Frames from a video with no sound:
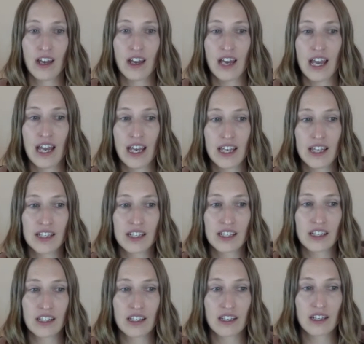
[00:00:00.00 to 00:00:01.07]
And
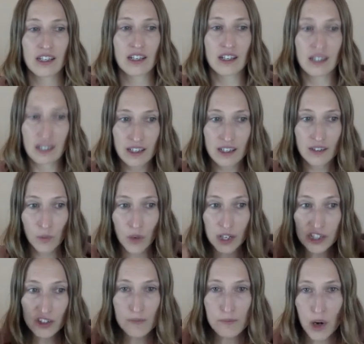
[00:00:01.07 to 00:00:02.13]
when
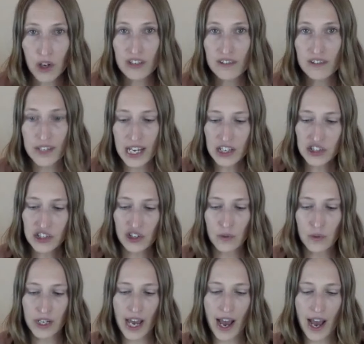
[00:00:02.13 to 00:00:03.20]
you're a part of nature,
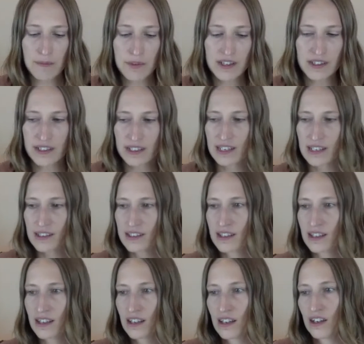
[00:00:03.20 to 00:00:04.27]
what happens is
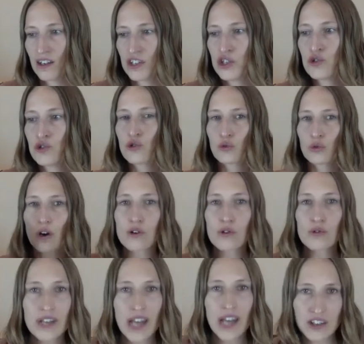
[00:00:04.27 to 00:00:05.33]
you
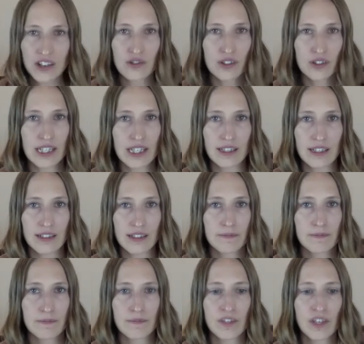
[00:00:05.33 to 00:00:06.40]
grow naturally.
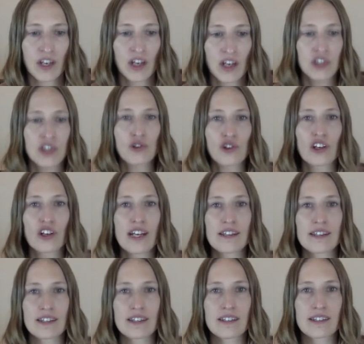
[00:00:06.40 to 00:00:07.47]
You create
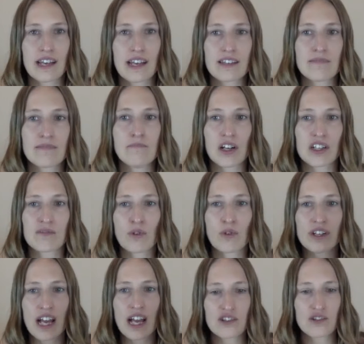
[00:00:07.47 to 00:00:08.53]
success much more
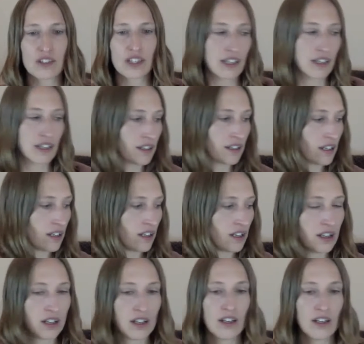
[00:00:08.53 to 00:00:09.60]
naturally.
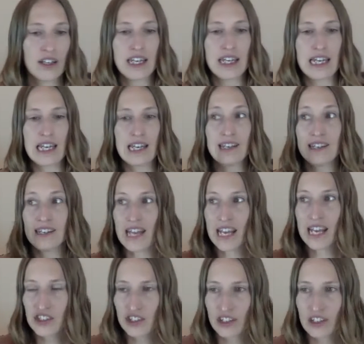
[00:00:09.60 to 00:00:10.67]
In
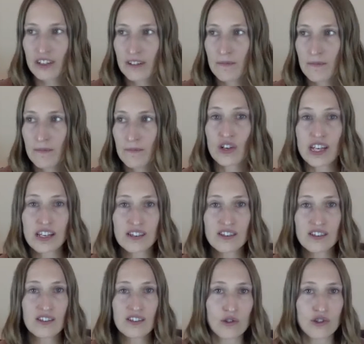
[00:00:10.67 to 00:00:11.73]
nature, there is
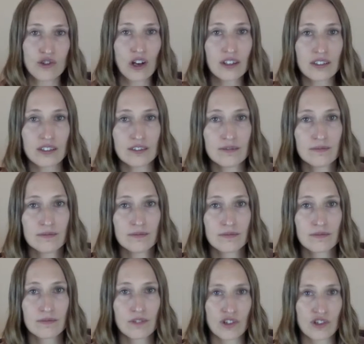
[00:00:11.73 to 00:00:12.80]
no struggle.
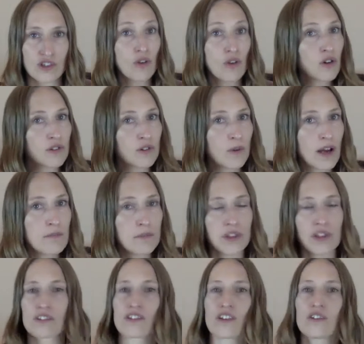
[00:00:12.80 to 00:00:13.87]
There's no overwhelm, but
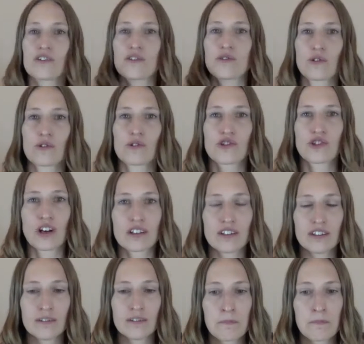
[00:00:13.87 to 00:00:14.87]
there's also no struggle.